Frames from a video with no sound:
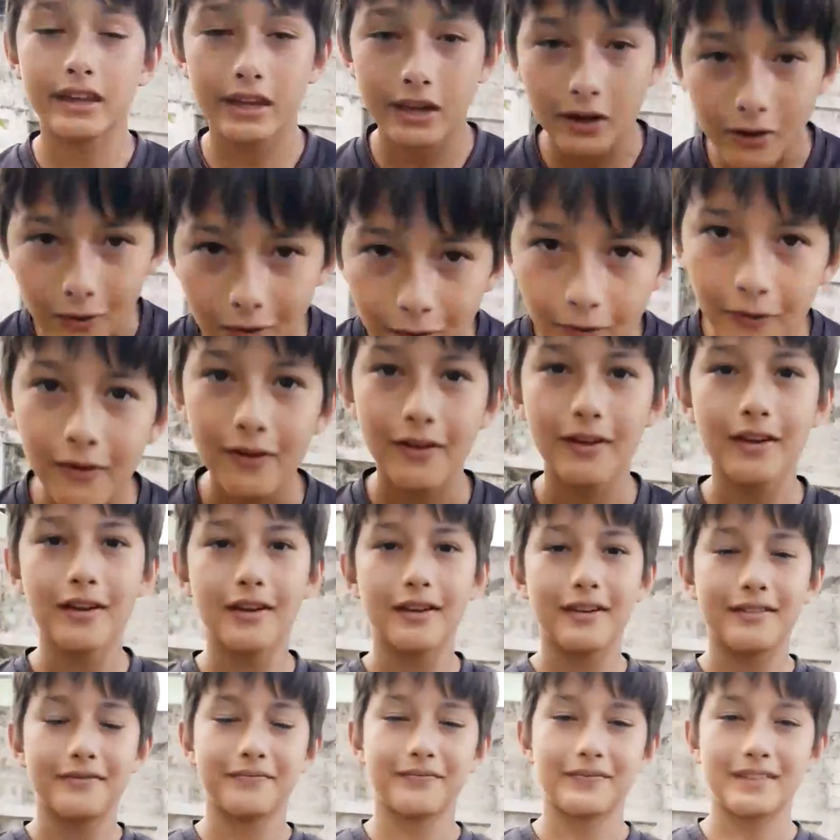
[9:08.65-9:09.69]
Thank you,
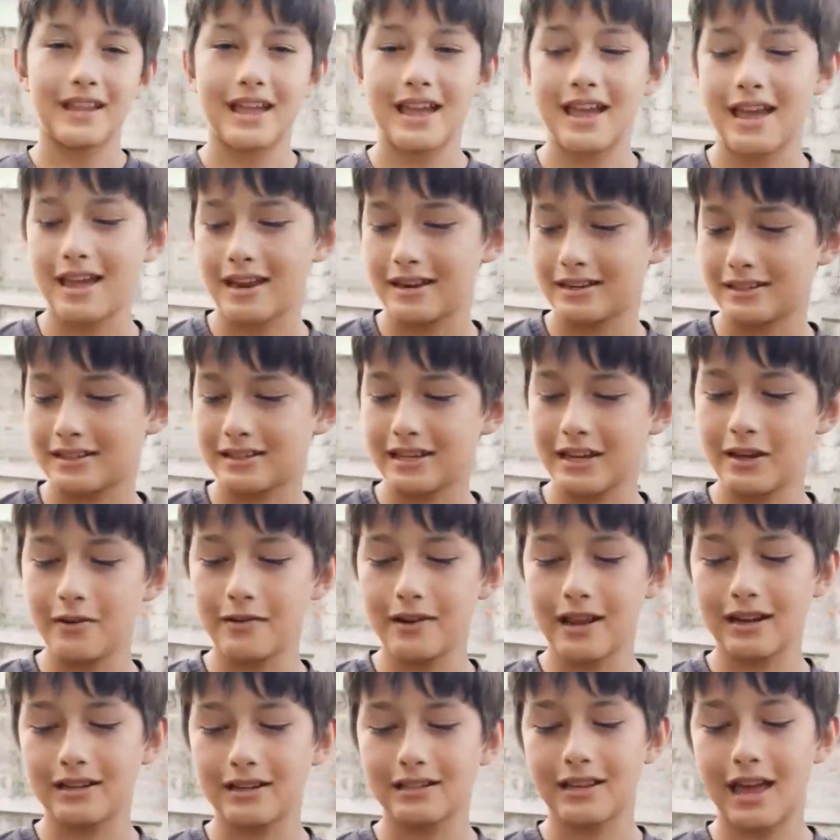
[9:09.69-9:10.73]
and
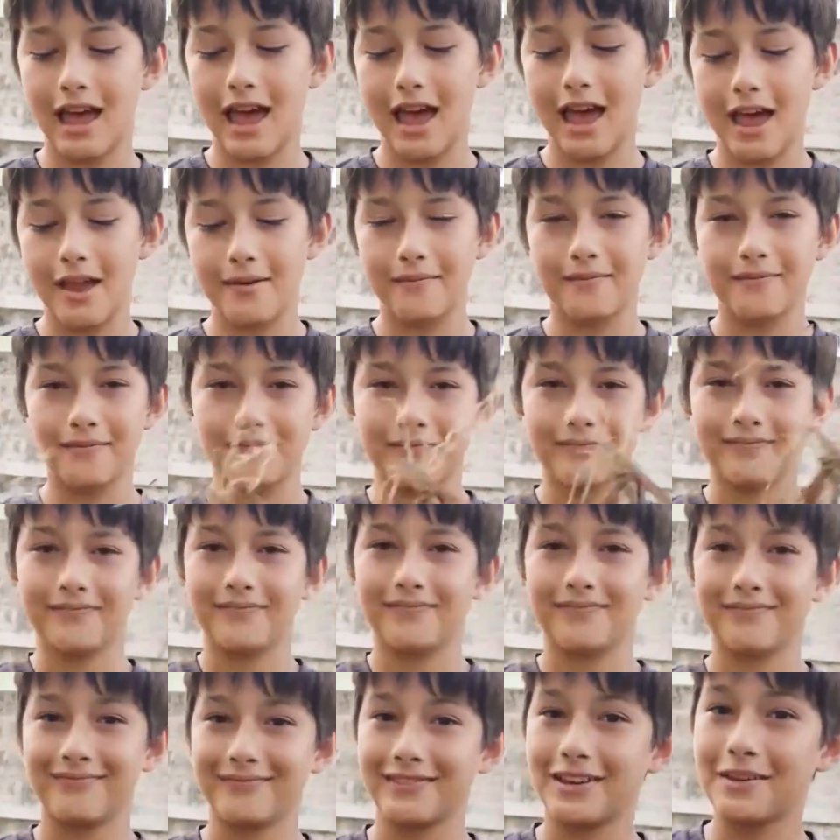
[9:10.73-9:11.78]
see you next time.
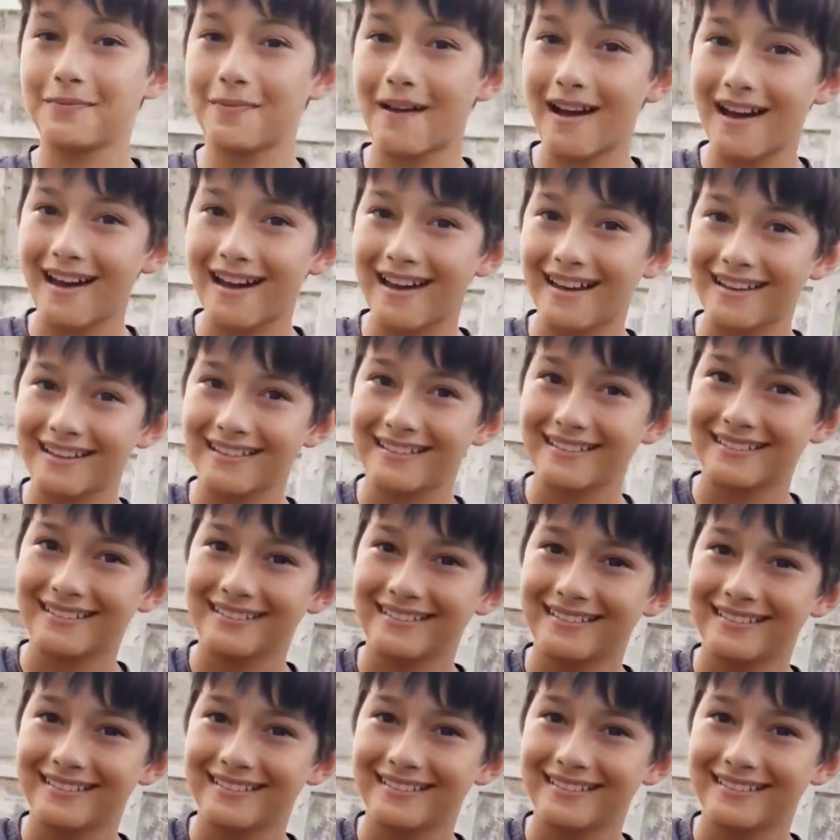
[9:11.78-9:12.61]
Goodbye.